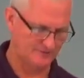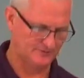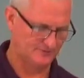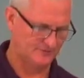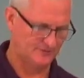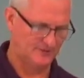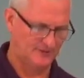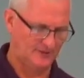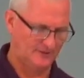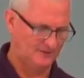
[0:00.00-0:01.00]

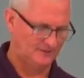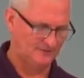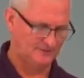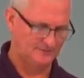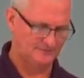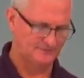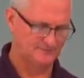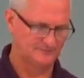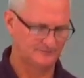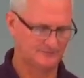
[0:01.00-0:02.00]

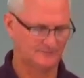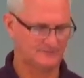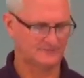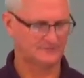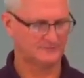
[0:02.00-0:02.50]
Nothing is said.